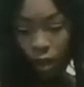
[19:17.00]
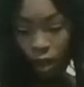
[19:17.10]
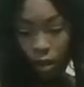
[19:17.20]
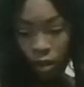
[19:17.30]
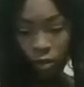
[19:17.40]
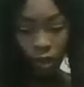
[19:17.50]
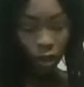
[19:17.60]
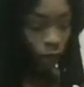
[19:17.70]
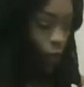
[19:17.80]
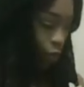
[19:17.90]
and the Queen
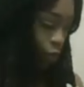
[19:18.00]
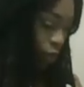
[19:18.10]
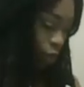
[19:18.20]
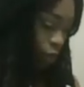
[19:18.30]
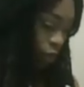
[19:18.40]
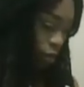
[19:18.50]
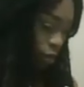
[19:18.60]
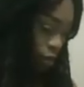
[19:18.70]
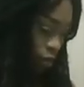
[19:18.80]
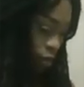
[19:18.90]
of Swords.
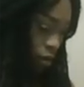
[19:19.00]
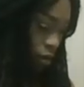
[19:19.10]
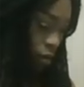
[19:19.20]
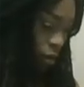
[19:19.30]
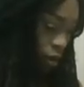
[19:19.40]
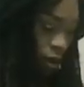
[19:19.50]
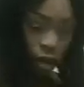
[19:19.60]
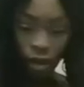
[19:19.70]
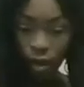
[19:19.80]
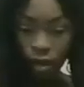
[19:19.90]

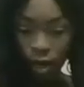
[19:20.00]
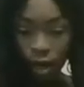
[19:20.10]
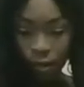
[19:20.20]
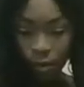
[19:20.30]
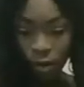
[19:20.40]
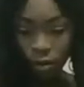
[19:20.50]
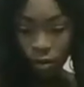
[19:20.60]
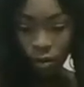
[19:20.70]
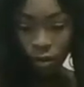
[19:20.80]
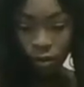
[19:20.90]
Knight of
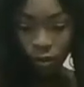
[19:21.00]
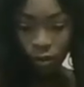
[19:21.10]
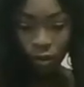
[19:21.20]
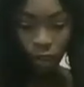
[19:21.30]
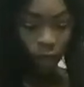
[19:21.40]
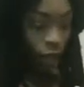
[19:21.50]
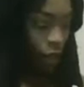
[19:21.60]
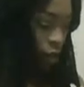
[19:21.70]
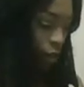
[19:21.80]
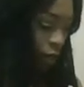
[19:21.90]
Pentacles and
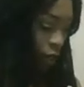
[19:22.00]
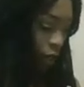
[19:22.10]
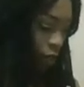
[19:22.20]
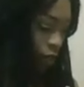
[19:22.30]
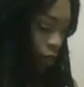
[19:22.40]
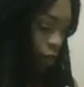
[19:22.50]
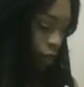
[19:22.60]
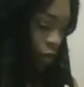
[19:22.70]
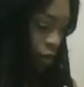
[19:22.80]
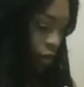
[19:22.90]
the Queen of
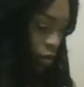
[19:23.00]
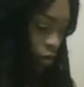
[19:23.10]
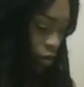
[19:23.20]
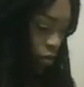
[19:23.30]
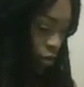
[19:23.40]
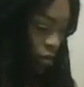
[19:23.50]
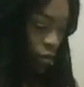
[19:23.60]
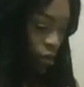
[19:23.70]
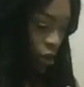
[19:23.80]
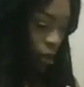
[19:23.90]
Swords.
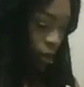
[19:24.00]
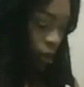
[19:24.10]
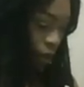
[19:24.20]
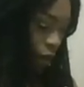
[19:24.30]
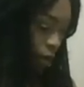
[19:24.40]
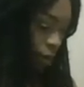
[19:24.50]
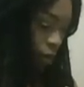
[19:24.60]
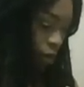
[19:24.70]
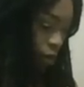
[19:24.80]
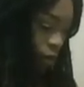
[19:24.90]
Tell me about the Knight of
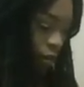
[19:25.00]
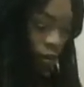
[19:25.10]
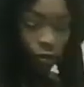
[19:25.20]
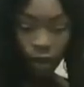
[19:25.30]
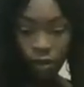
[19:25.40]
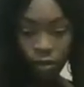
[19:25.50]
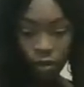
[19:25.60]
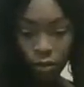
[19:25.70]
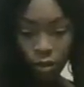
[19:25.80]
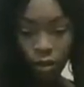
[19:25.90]
Pentacles and the Queen of
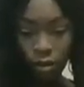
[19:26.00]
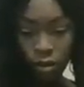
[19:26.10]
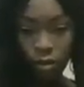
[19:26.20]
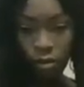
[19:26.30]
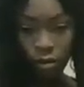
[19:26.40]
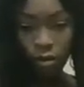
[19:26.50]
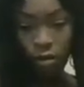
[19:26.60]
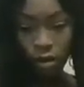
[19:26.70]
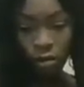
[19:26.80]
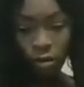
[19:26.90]
Swords
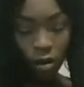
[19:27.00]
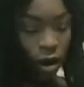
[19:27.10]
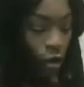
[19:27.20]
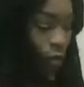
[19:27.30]
regarding